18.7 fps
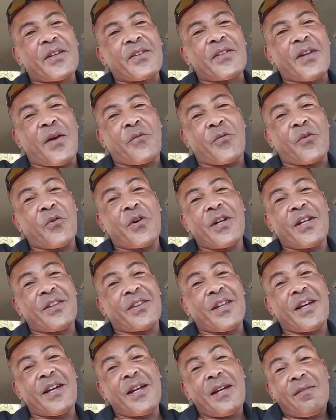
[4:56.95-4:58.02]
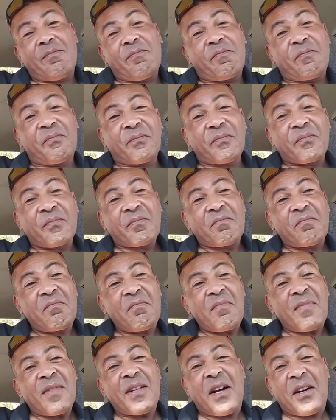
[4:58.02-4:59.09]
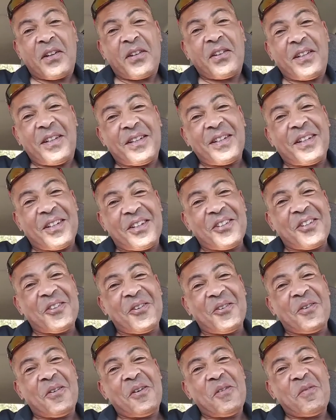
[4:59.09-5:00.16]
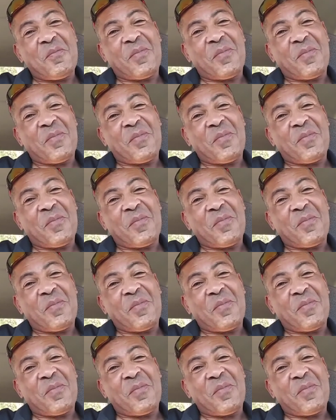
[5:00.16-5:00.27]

not for anything other than to do